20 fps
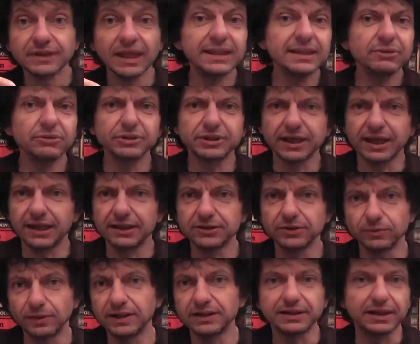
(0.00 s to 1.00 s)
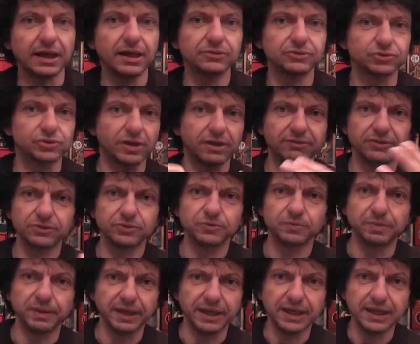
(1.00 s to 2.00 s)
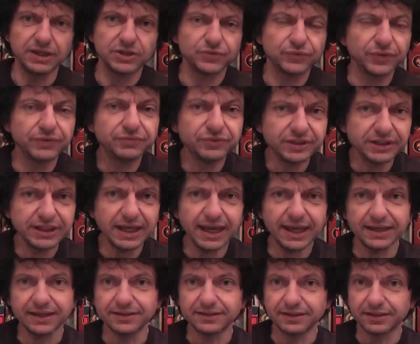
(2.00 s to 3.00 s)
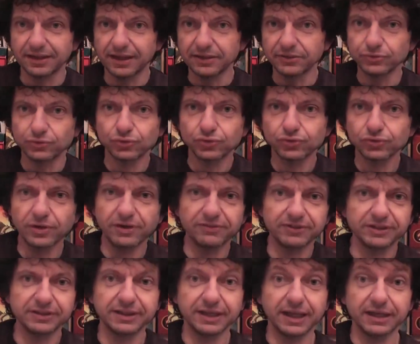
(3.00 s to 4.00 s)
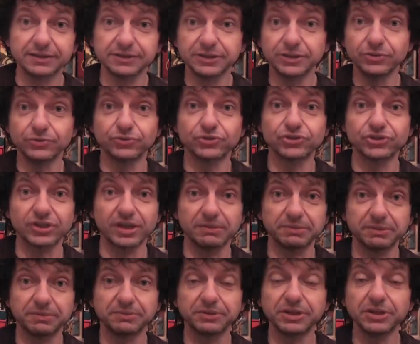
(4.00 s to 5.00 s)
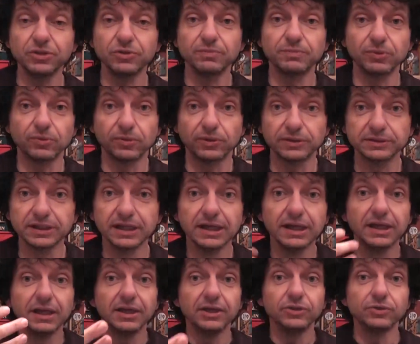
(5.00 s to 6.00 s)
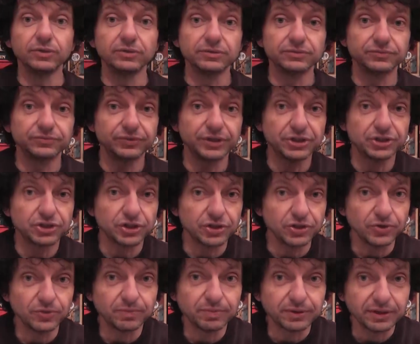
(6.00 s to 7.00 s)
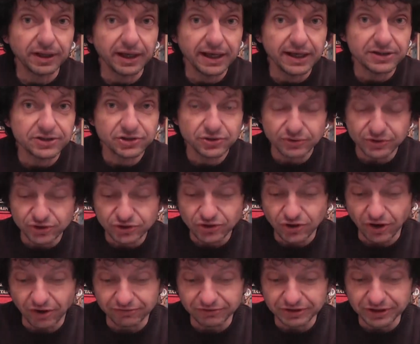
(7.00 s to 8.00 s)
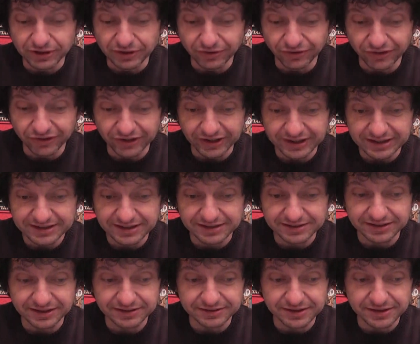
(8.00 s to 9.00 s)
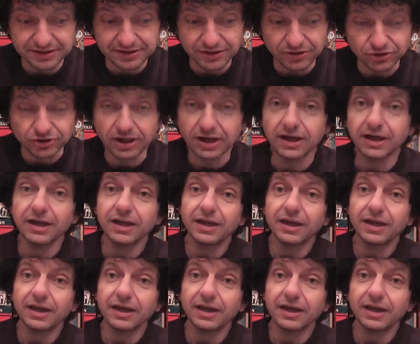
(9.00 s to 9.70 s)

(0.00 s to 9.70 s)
and they'll tell you, well, now travel to page 58. And then you travel there and you set up the new board, you reach a new place, you discover new things, etc., etc.